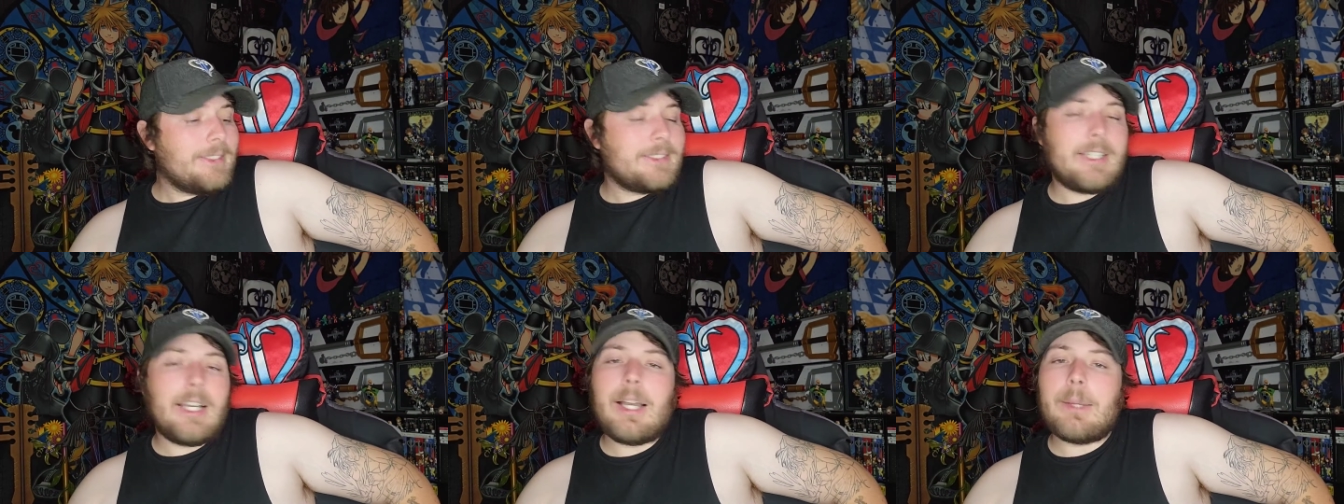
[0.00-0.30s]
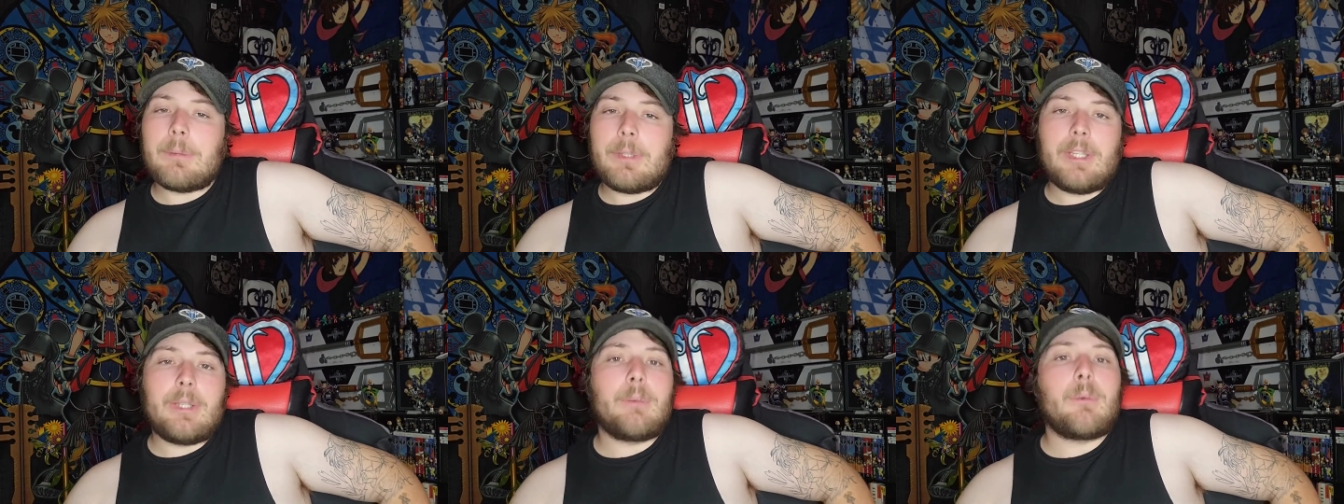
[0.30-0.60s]
the
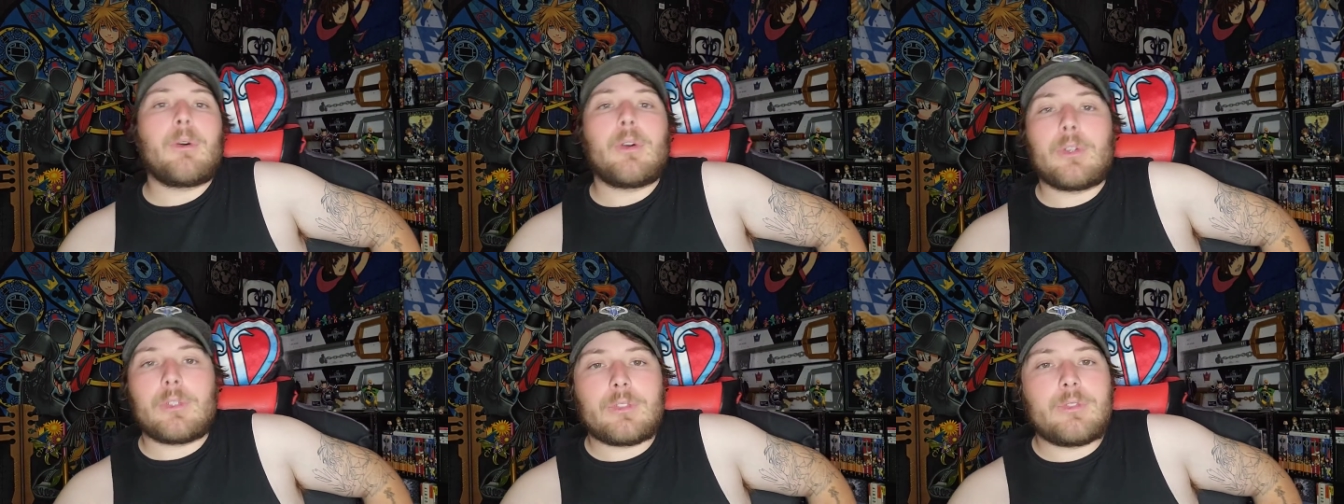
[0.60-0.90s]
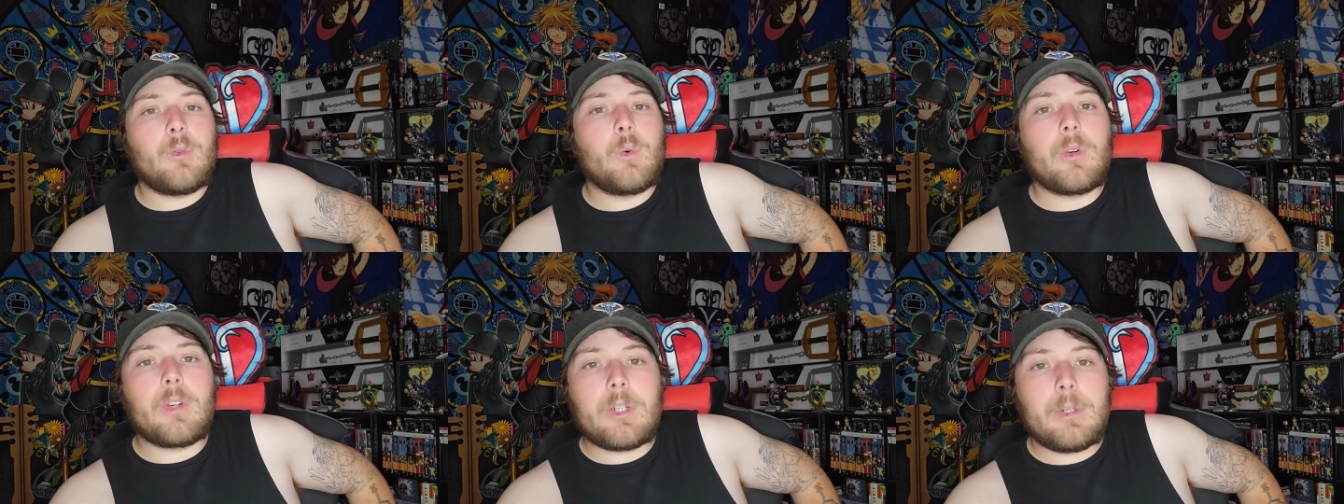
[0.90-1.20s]
time Kingdom
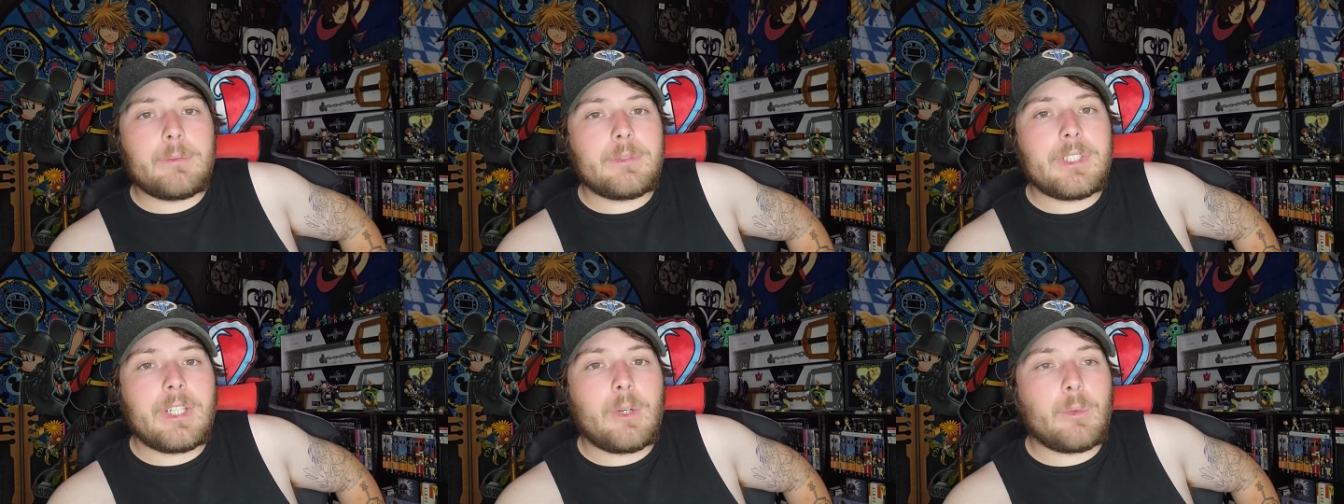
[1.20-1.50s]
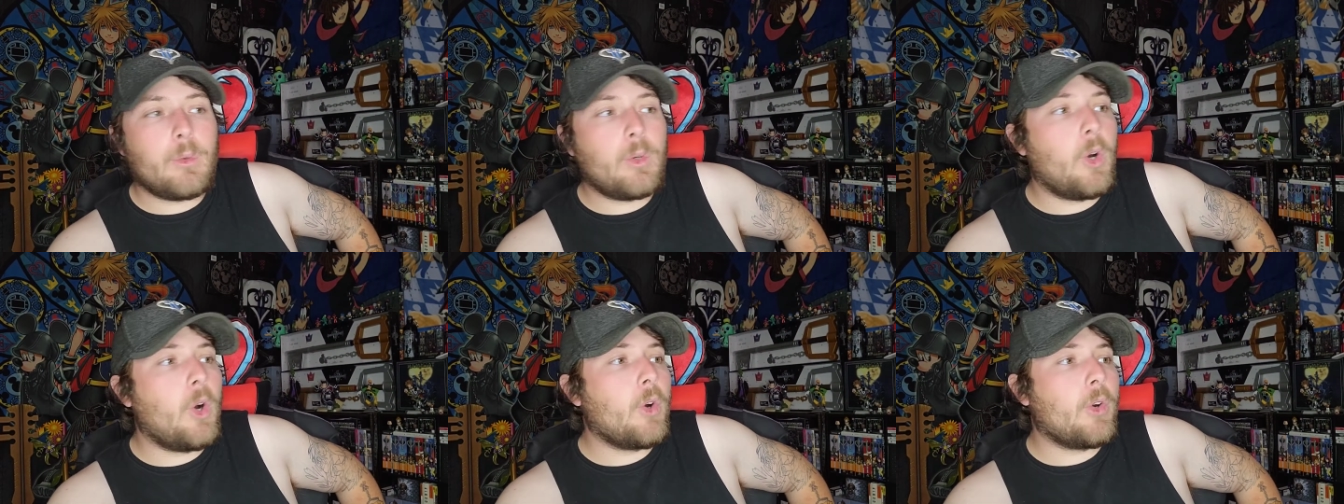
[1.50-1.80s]
Hearts 4 comes
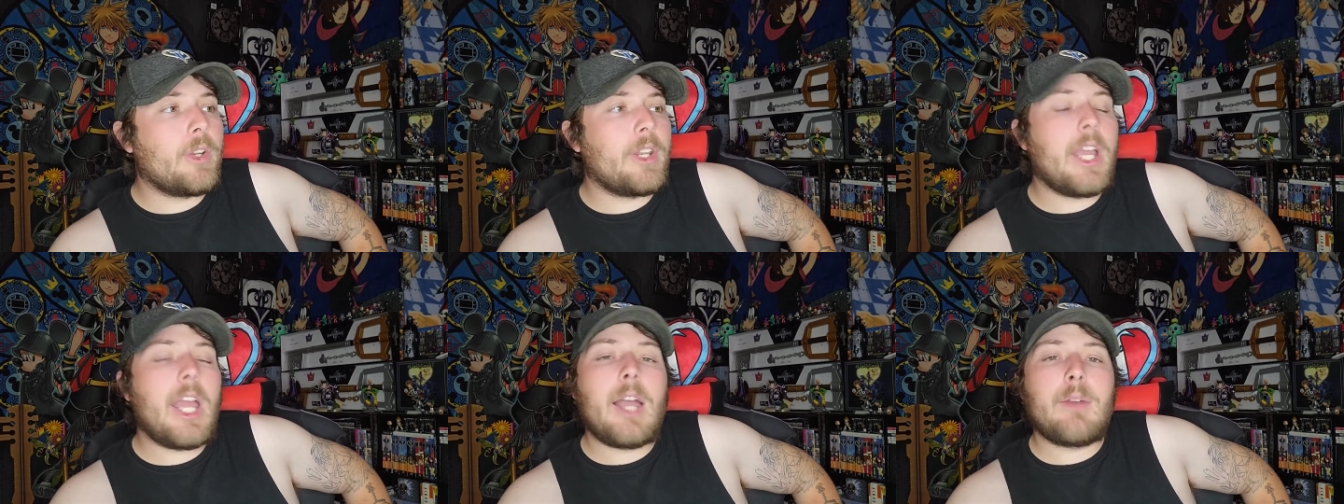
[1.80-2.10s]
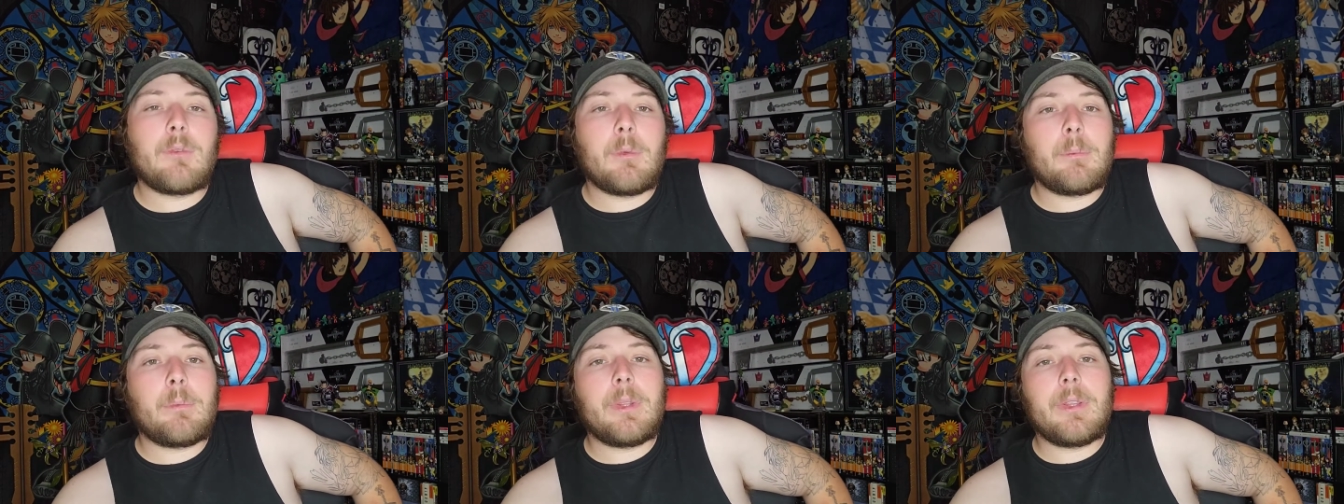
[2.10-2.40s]
out, we're all going to
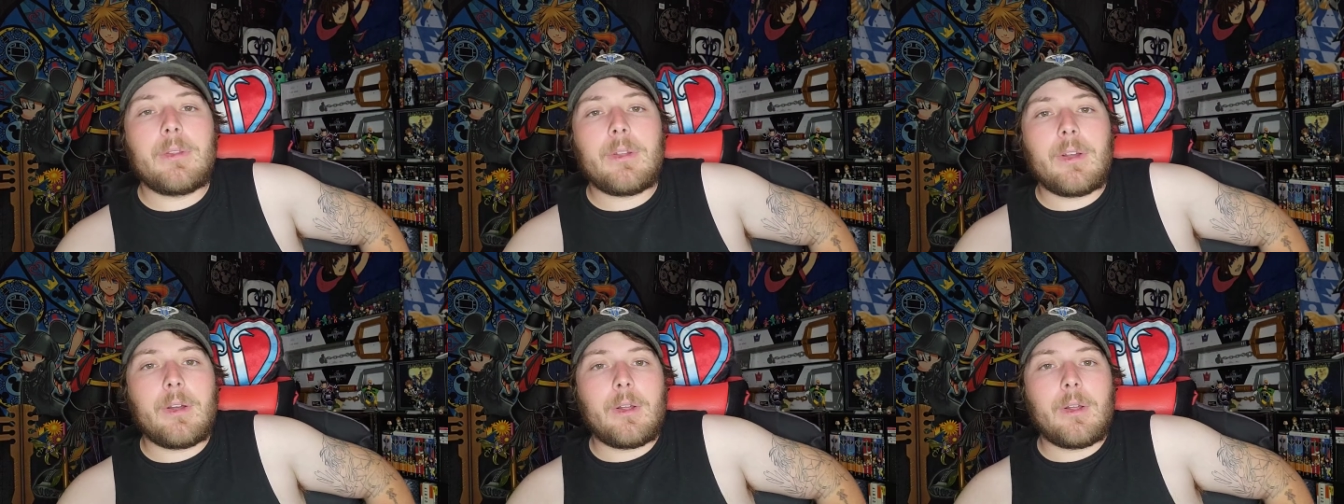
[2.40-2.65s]
have a, P,